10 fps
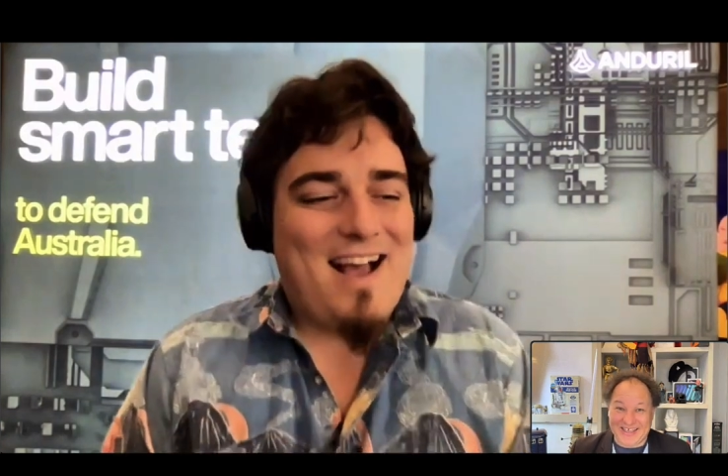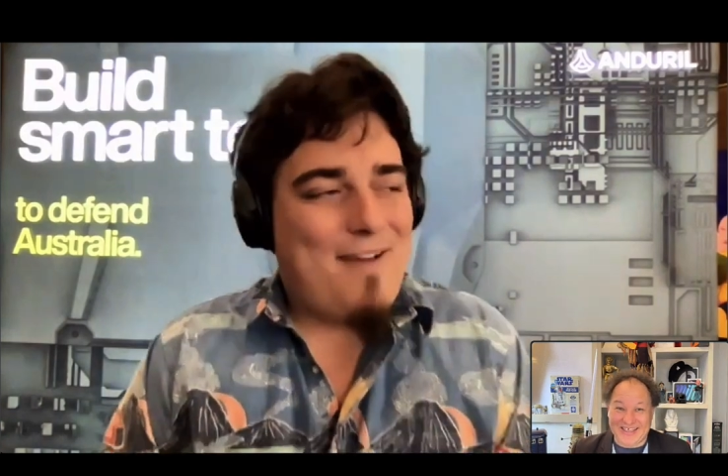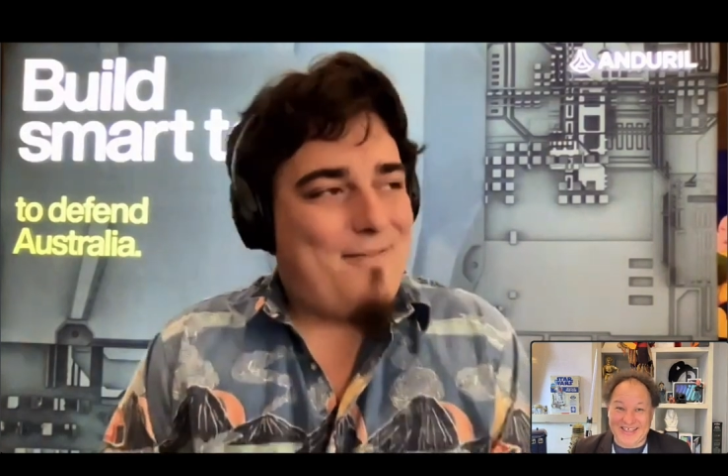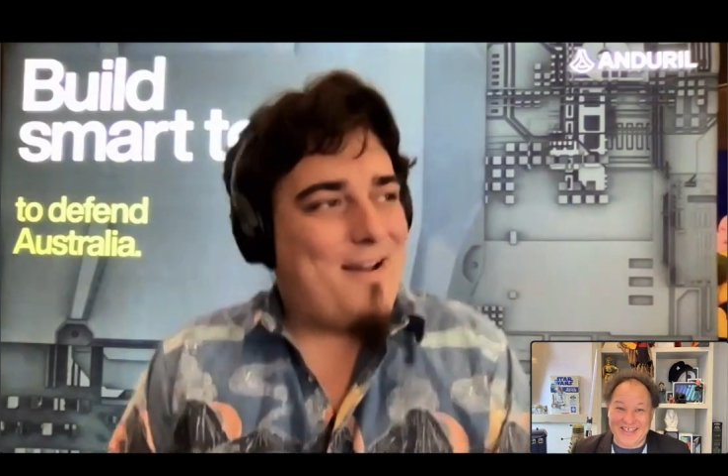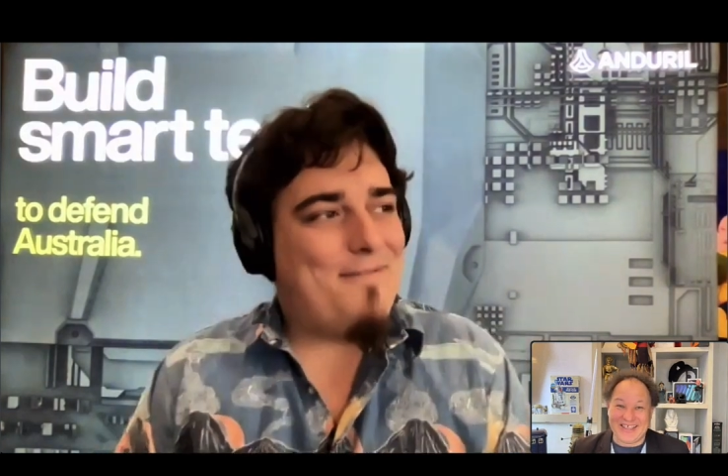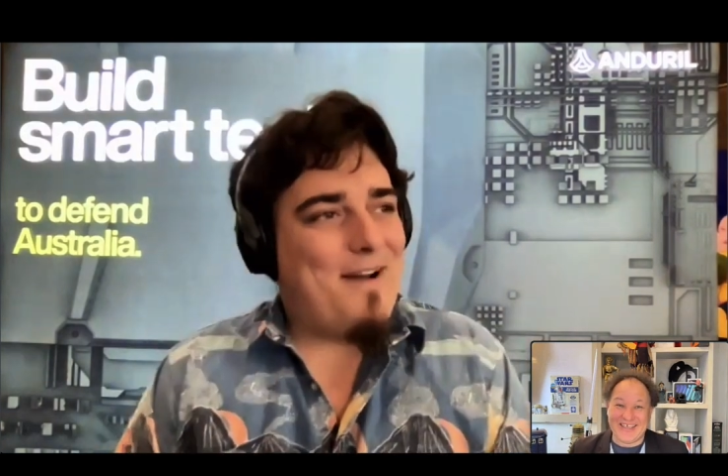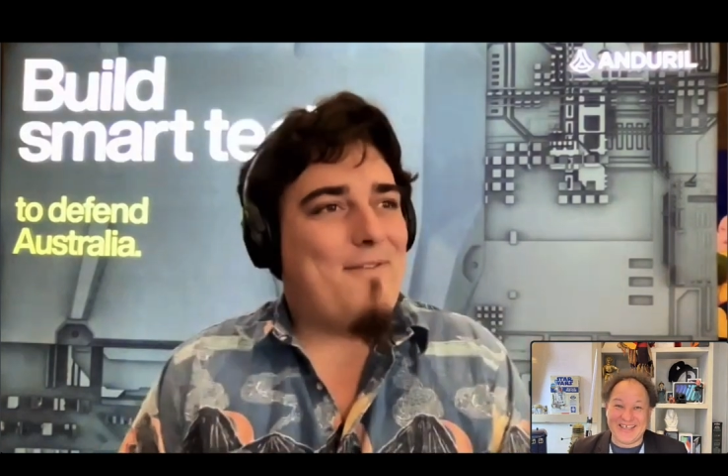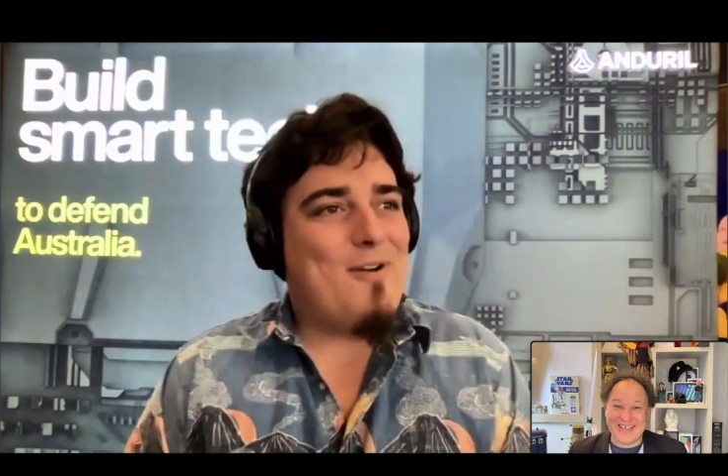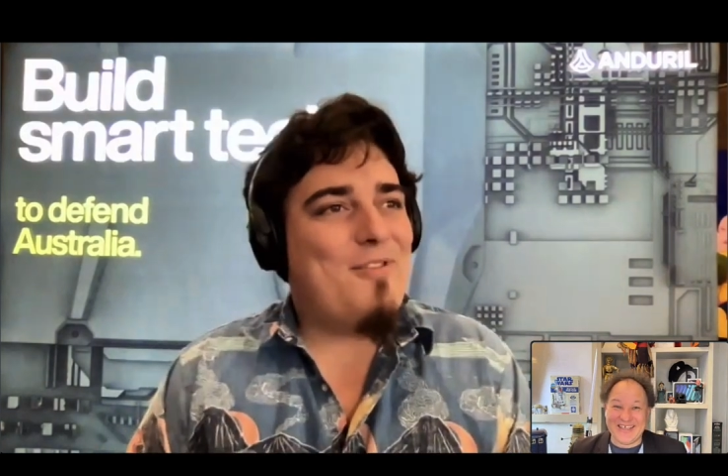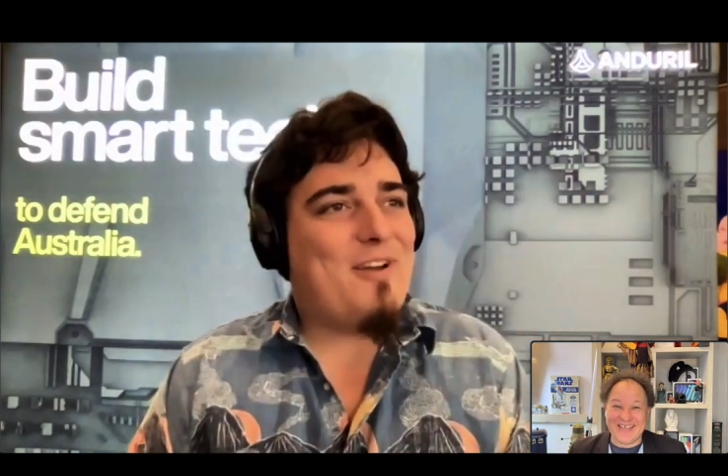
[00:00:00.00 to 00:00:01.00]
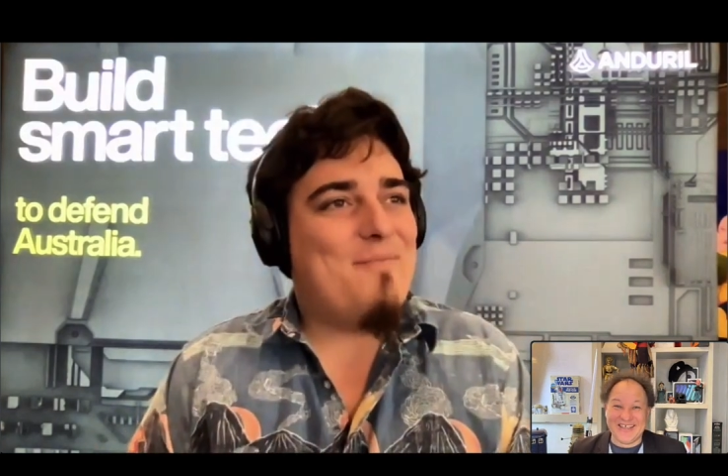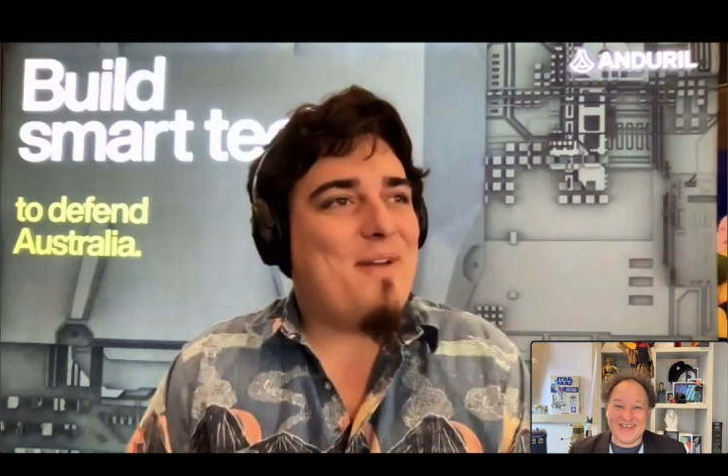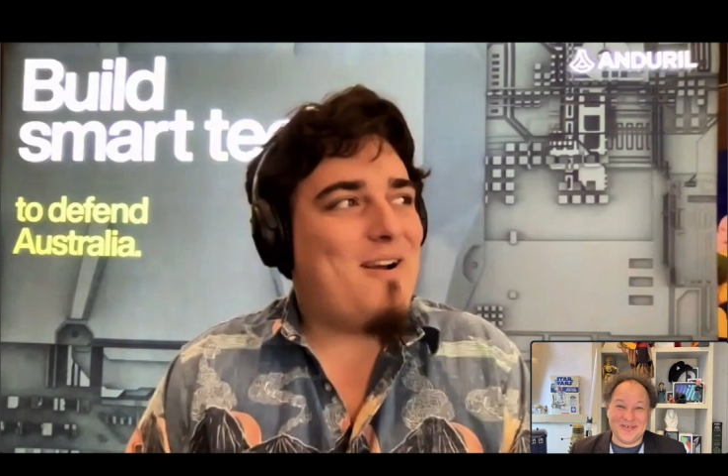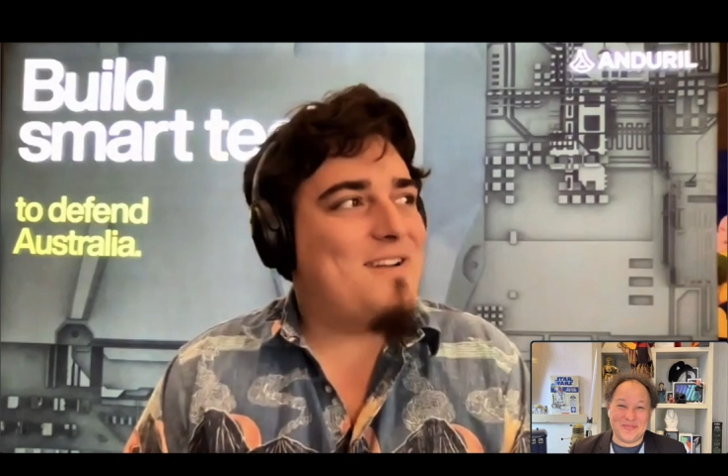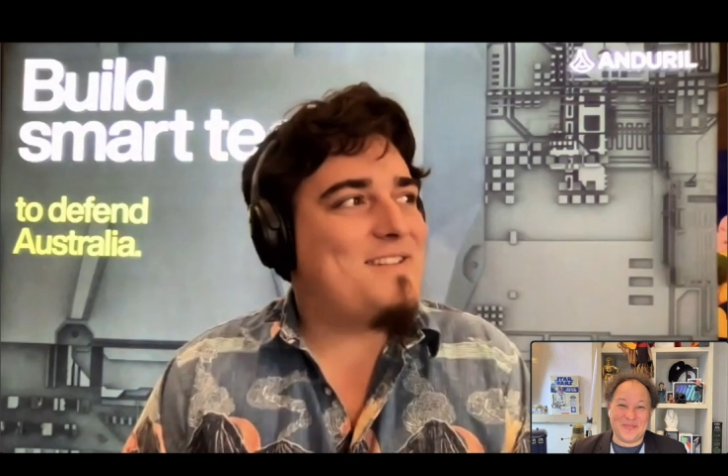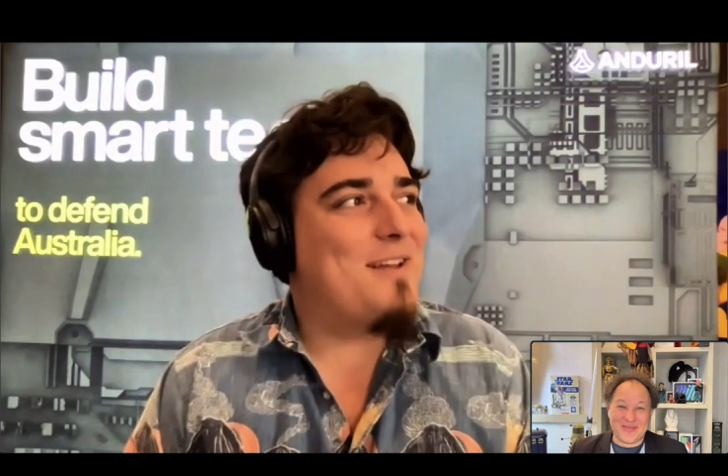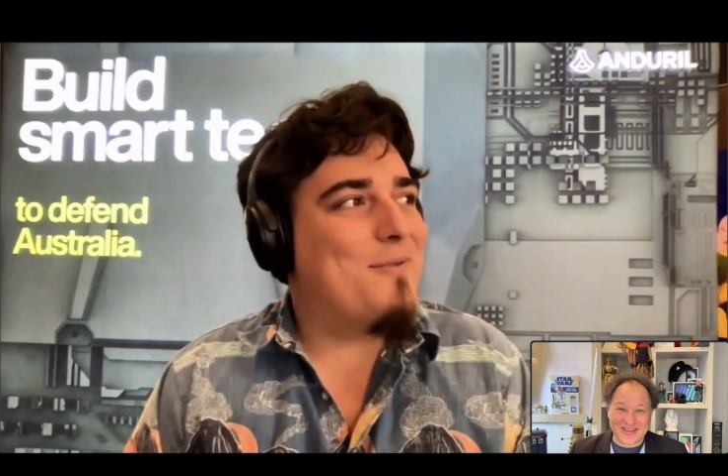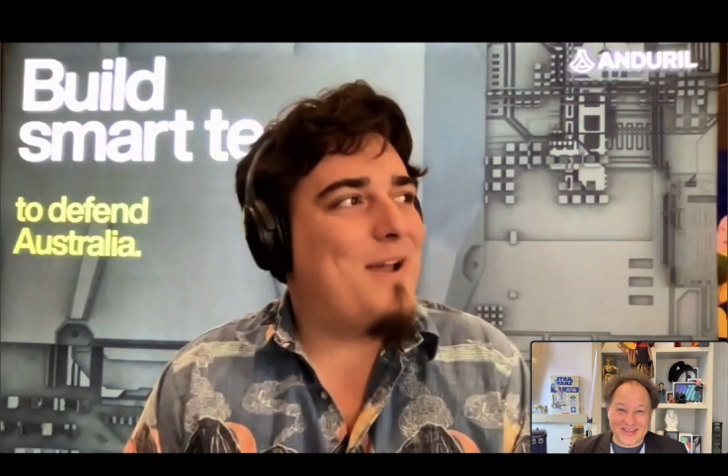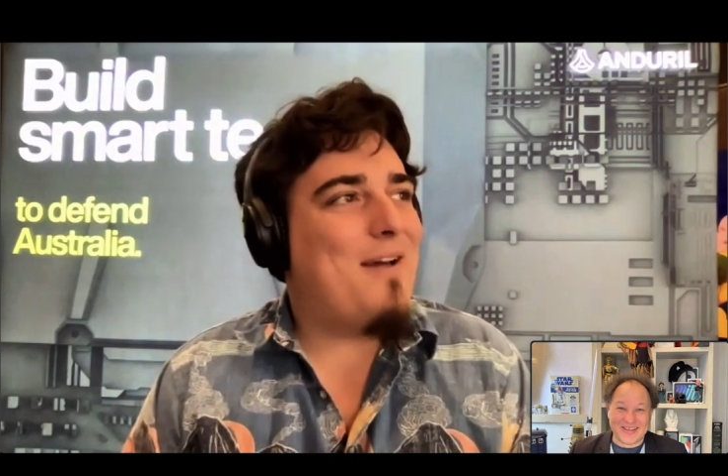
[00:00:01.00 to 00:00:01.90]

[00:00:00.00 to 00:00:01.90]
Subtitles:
I've heard the comparison.